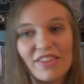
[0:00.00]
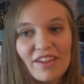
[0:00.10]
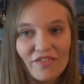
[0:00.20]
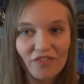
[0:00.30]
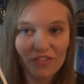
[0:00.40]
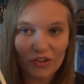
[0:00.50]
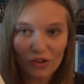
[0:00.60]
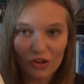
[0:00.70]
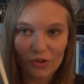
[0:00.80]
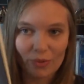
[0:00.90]
the
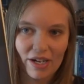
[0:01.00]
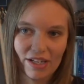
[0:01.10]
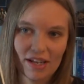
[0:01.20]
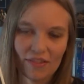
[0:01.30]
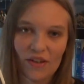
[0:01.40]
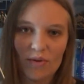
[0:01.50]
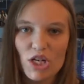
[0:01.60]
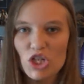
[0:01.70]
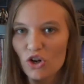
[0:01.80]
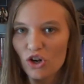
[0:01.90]
third one, The
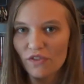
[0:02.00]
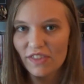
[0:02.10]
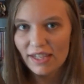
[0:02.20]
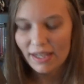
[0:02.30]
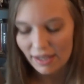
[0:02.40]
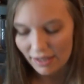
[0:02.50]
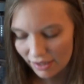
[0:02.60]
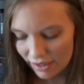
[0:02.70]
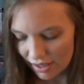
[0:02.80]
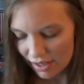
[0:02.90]
Return of the
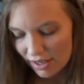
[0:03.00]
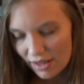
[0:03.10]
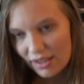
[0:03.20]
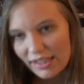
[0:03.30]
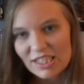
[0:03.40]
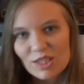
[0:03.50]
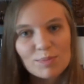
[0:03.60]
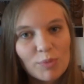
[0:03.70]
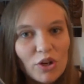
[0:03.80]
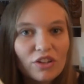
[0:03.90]
King. Like a
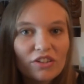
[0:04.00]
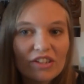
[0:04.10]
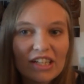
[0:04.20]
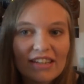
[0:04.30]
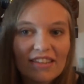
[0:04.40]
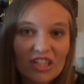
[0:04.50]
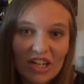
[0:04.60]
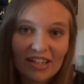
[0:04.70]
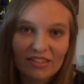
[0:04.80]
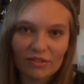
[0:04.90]
spoiler in the
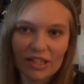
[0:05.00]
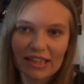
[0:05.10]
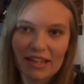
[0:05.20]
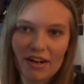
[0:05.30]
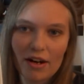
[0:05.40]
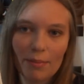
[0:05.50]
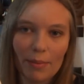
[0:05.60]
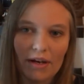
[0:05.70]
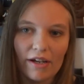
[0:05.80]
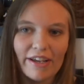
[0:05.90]
title right there,
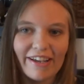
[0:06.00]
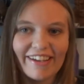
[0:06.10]
but